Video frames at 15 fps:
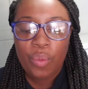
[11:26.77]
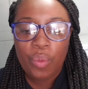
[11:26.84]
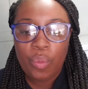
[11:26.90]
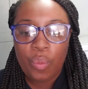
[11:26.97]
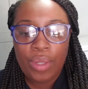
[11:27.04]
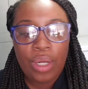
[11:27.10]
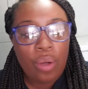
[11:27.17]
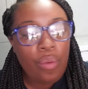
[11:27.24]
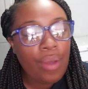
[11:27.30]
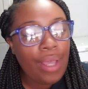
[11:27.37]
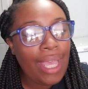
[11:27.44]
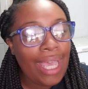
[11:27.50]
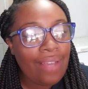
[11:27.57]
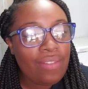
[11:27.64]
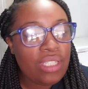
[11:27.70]
We don't
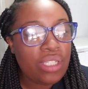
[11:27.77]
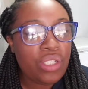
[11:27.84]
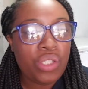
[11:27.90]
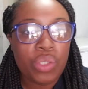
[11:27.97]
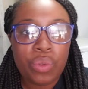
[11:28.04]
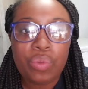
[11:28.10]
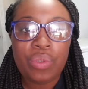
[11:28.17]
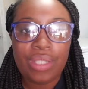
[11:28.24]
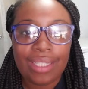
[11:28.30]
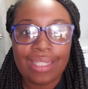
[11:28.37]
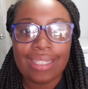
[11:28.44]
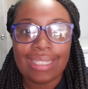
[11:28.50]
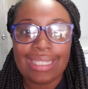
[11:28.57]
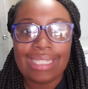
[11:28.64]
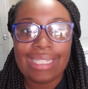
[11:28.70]
have to do
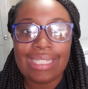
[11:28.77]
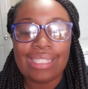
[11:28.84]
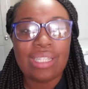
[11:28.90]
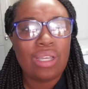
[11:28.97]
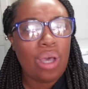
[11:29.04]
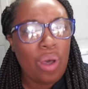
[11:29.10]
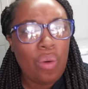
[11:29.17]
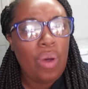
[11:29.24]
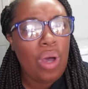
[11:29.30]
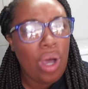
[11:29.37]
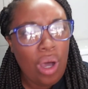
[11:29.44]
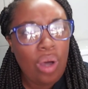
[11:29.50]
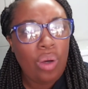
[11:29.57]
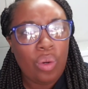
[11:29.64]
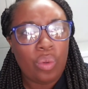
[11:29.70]
this. Just go
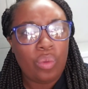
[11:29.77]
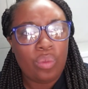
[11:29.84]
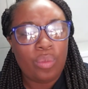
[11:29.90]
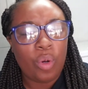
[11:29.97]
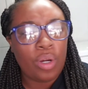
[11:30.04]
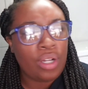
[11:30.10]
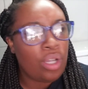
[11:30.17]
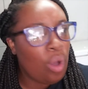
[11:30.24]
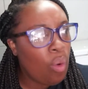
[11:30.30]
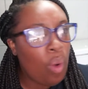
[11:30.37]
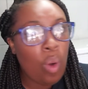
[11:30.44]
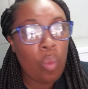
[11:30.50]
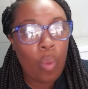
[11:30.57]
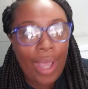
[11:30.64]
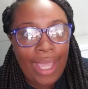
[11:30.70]
home or go
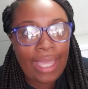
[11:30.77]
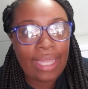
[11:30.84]
away.